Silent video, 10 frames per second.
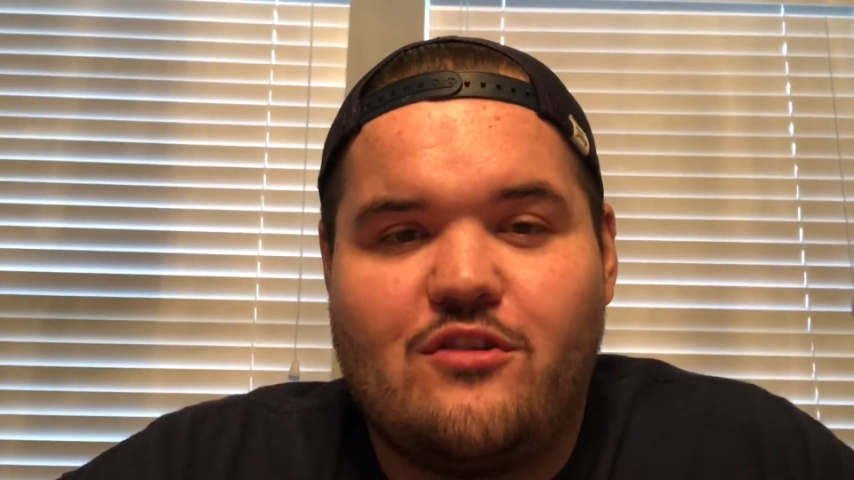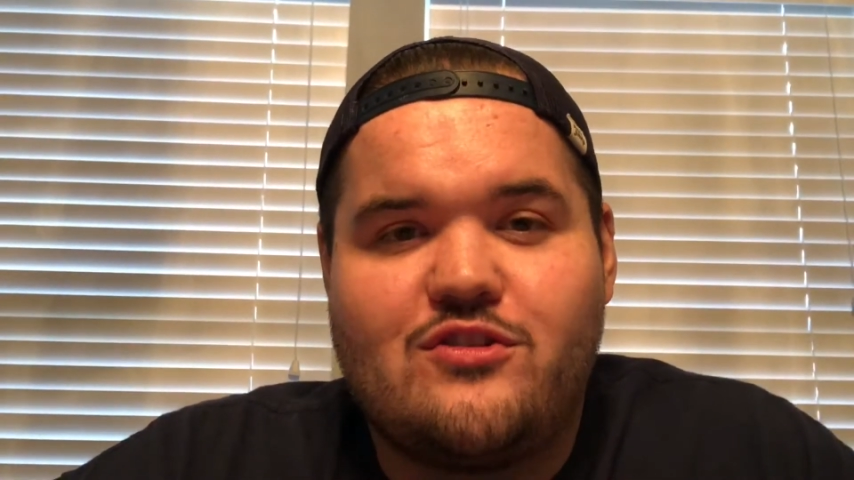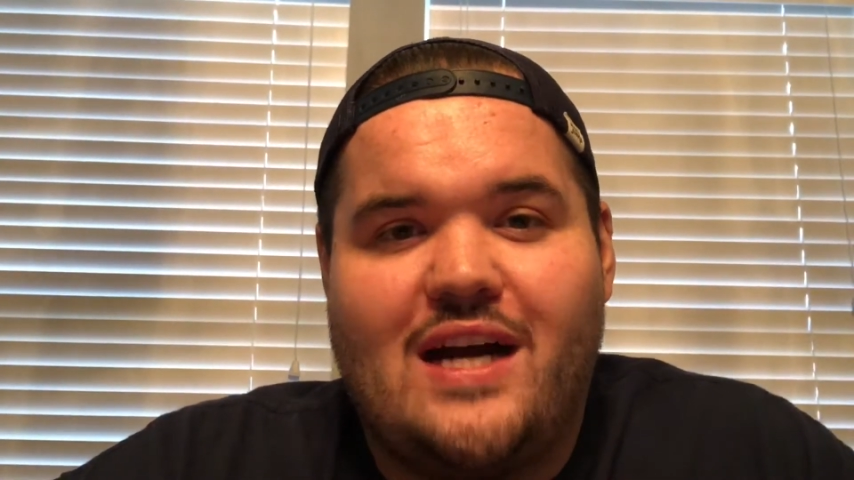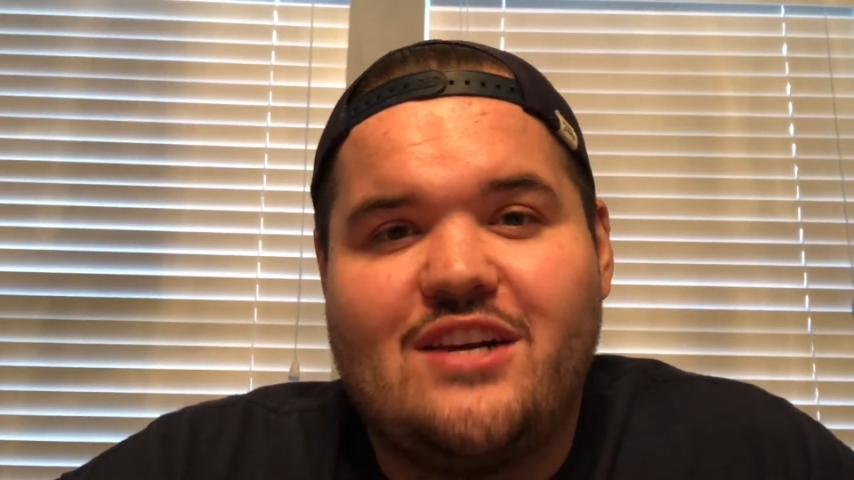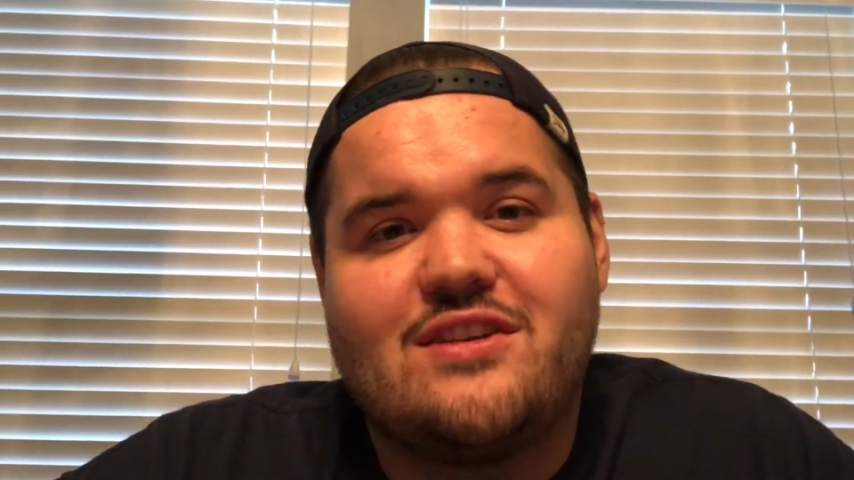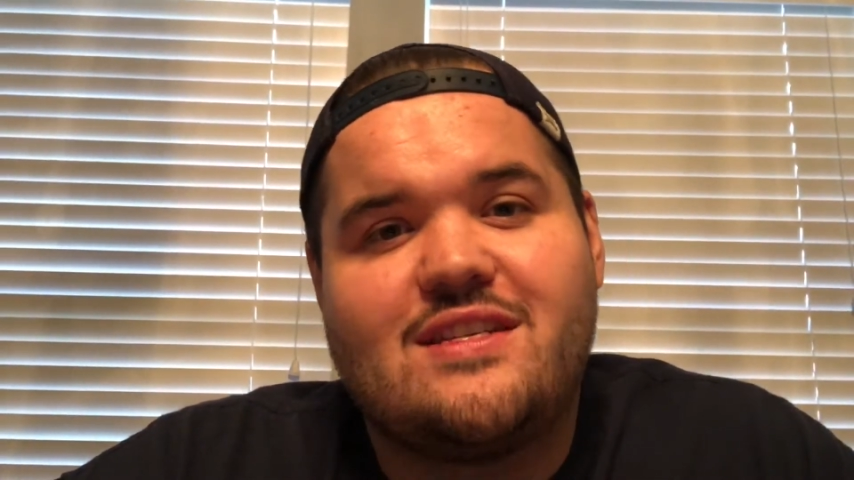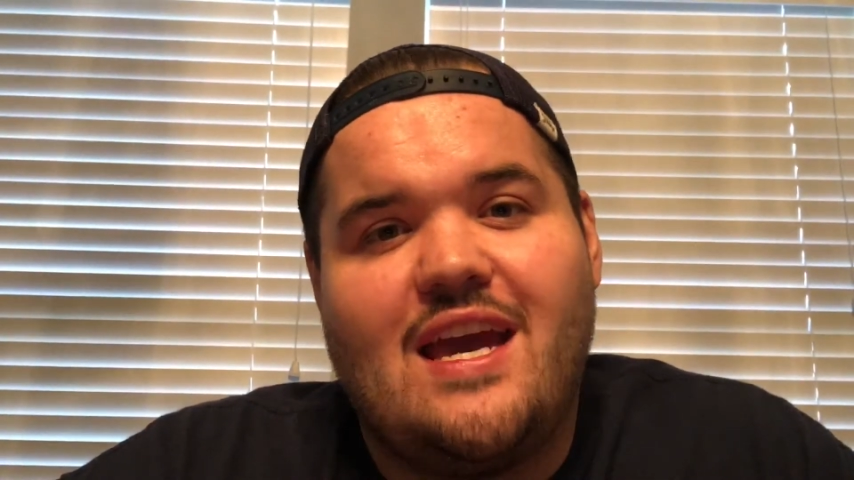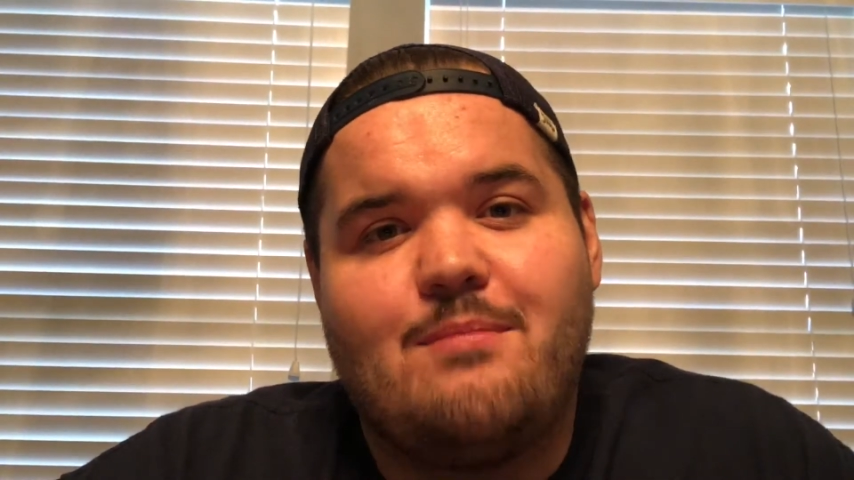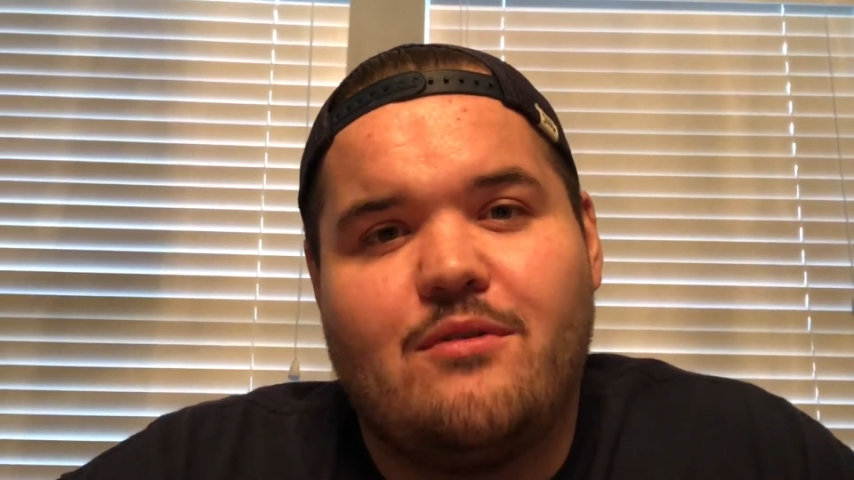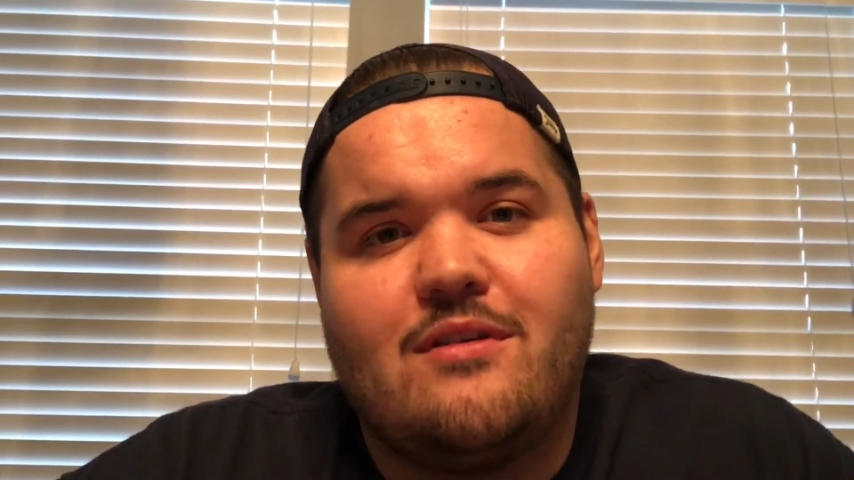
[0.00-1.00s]
were trying to
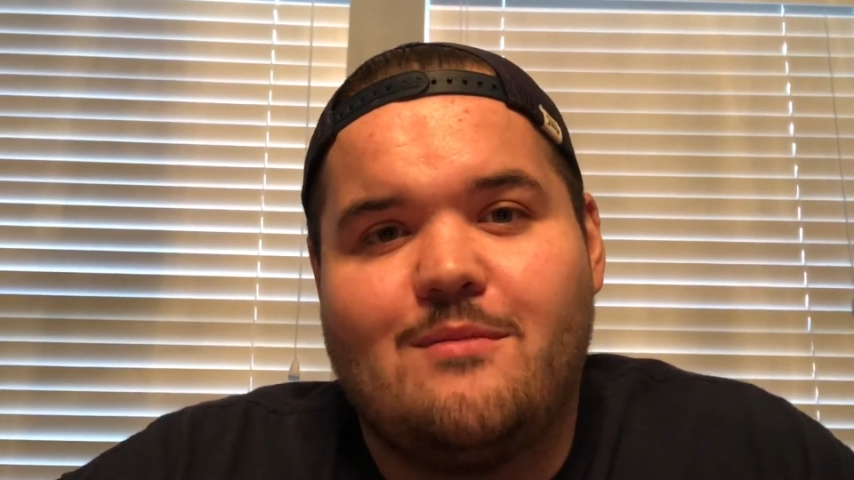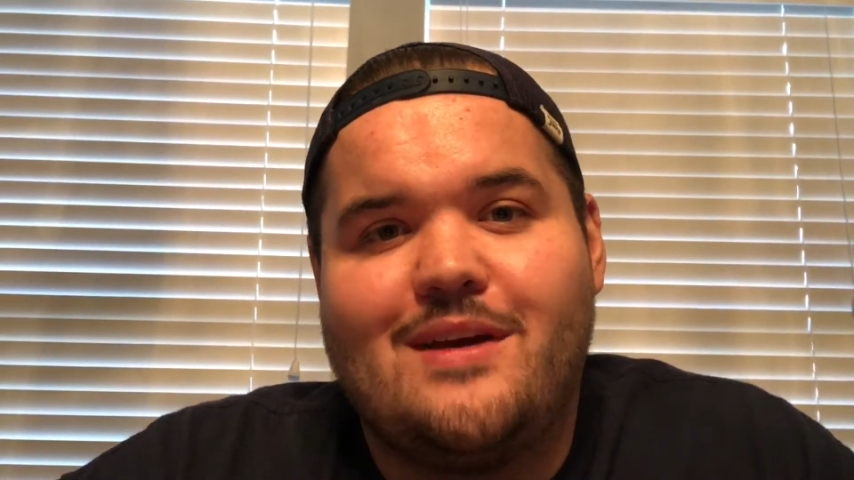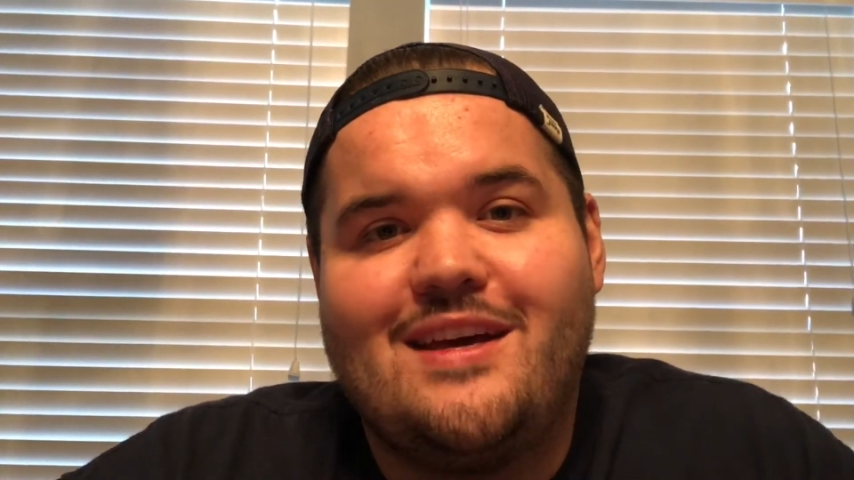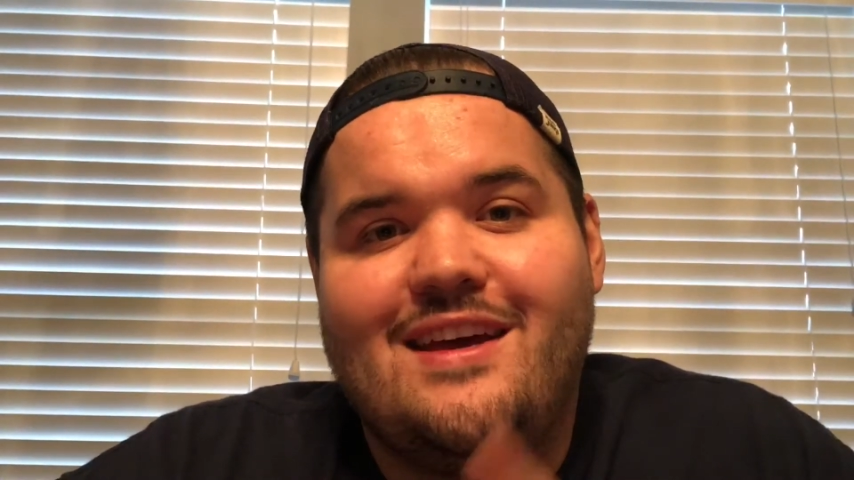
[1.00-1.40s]
escape with him.